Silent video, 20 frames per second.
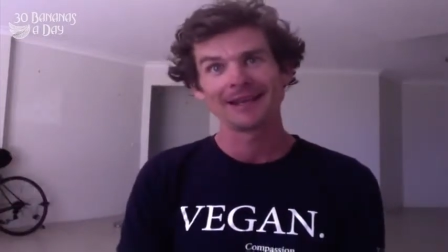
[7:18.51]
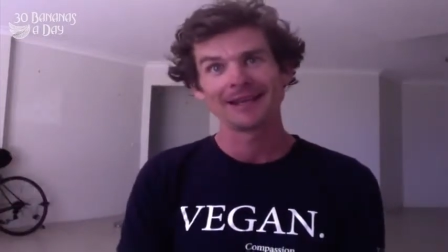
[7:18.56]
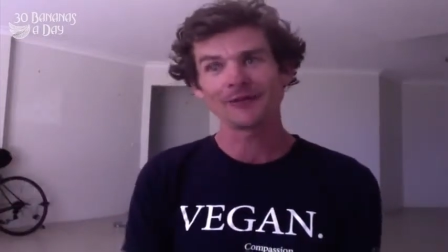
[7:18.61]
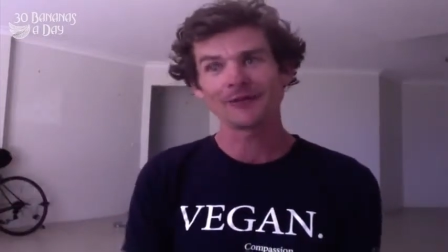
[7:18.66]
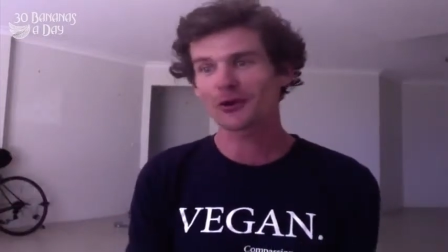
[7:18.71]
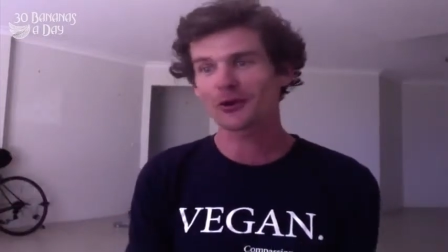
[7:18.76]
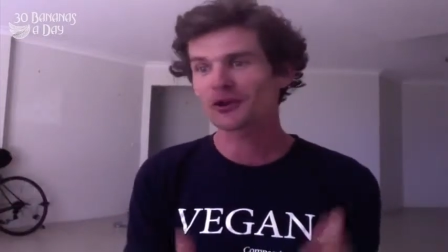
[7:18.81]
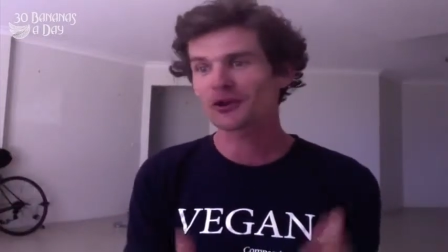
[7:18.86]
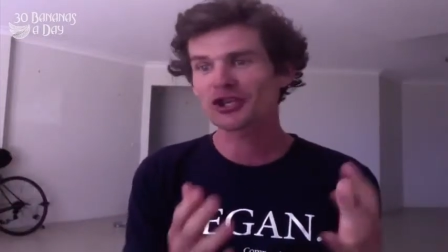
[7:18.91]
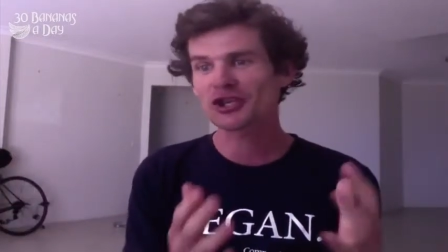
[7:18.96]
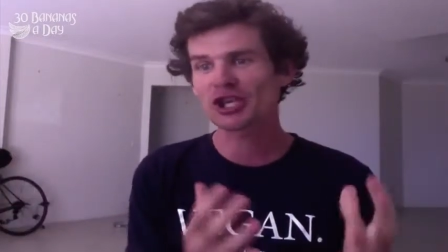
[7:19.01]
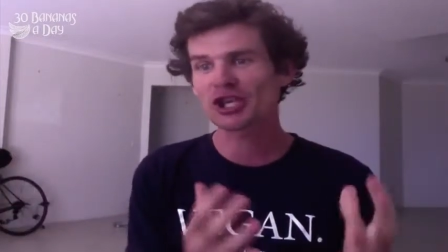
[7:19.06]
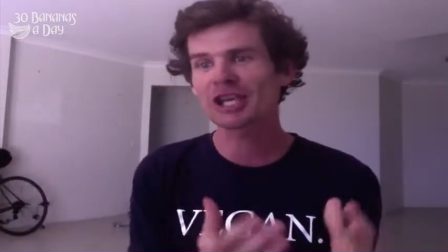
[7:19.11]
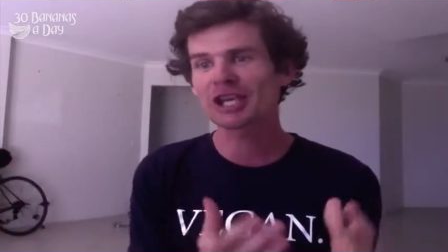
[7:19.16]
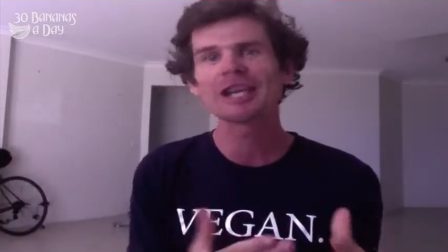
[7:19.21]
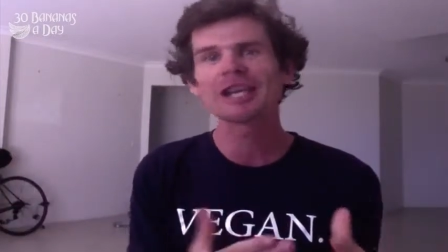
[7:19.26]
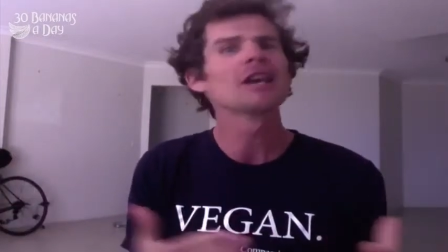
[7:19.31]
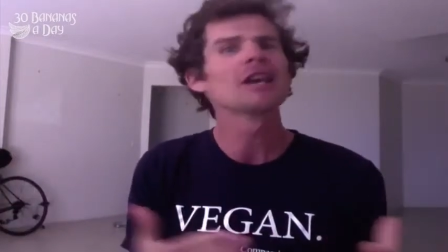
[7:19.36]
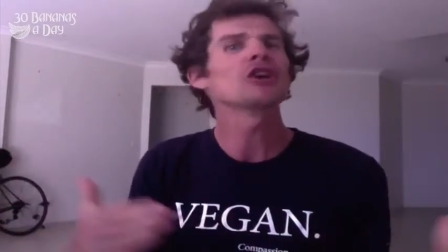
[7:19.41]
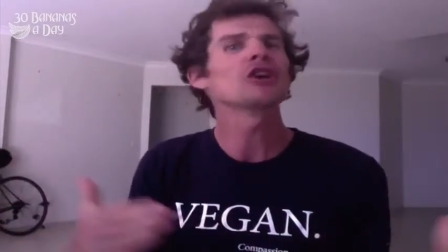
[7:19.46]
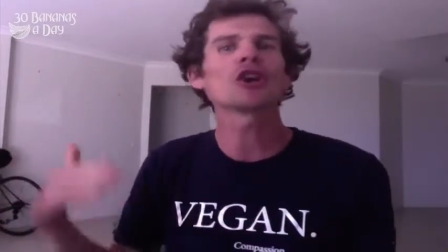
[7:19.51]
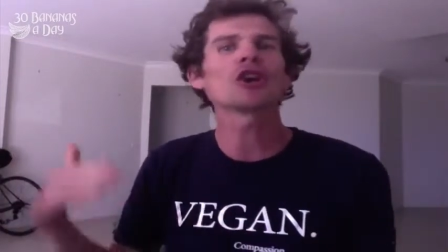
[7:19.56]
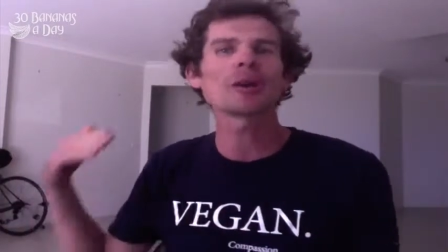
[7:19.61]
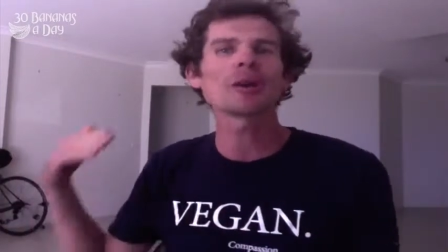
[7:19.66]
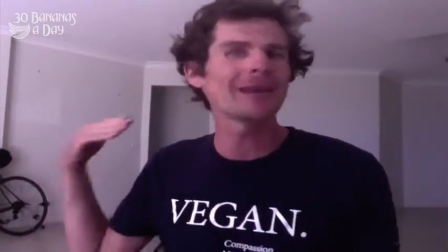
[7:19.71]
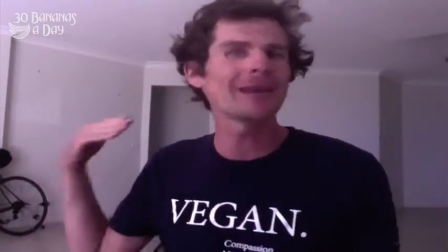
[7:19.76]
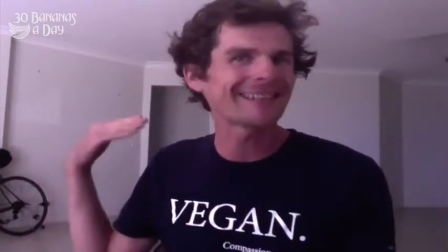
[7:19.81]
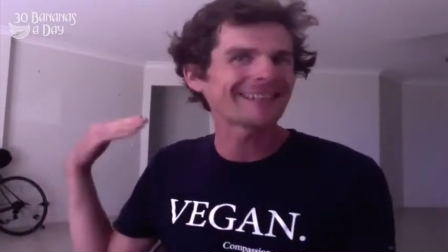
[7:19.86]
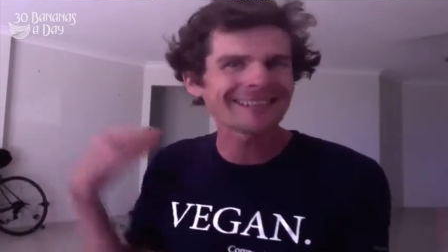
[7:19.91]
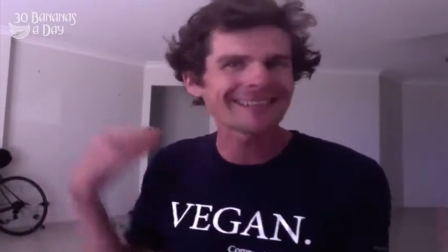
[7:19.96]
If you're a chick, you're
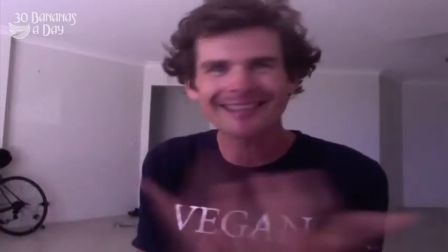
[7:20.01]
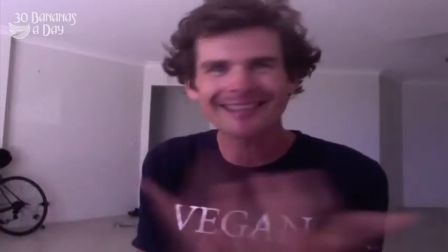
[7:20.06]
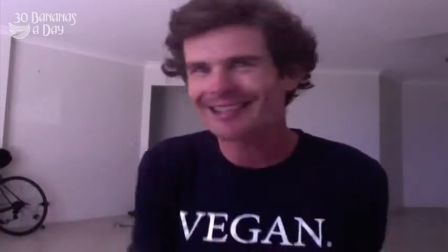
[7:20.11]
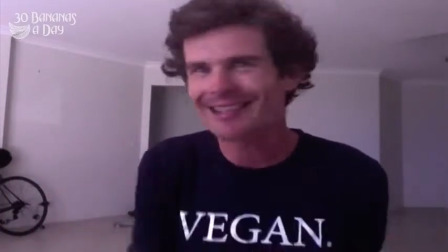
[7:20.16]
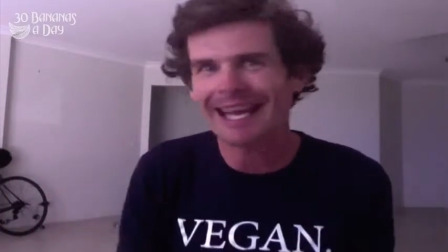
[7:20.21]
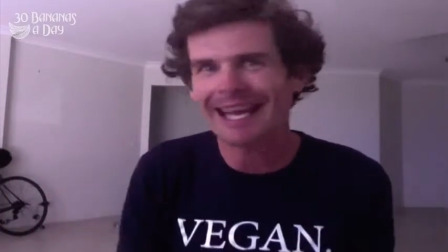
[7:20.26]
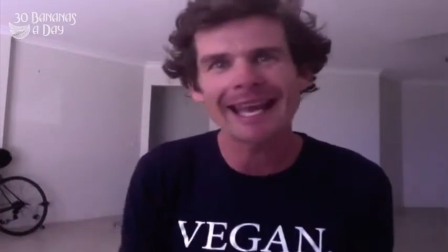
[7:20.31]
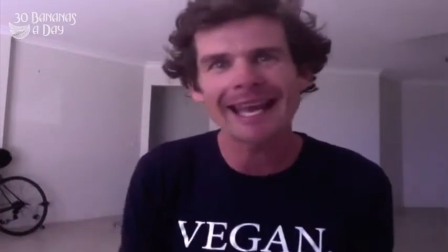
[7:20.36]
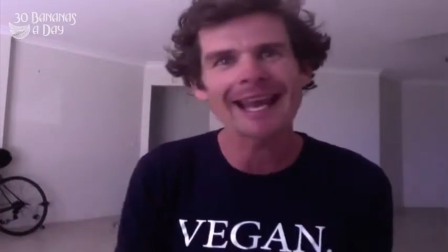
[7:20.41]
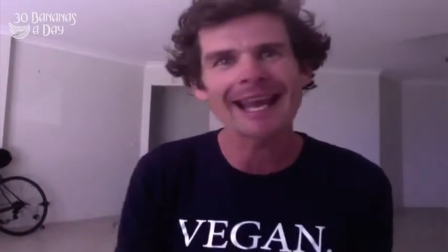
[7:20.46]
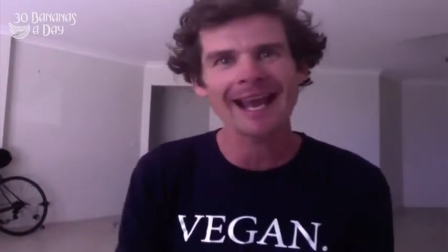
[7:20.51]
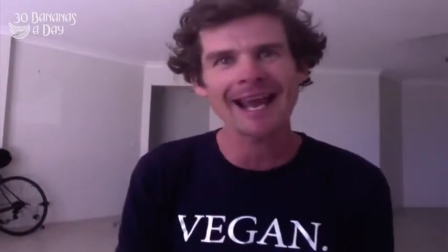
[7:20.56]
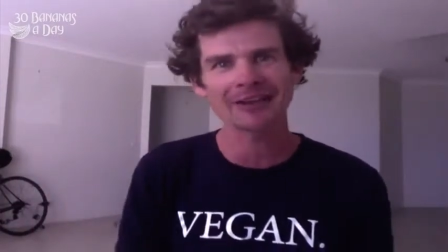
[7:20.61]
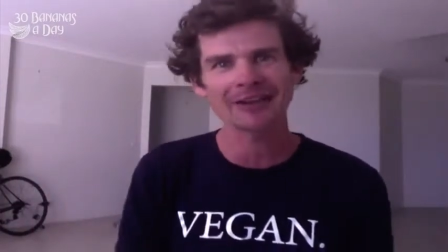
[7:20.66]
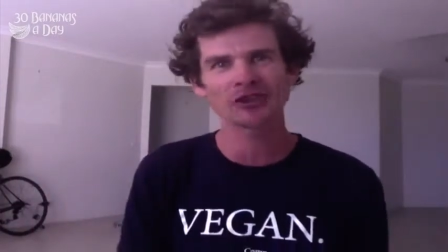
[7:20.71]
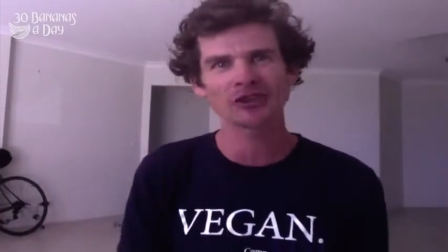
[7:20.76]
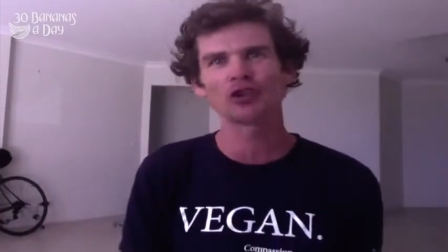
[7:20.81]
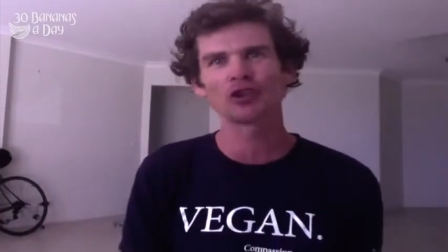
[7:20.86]
going to be skinny as.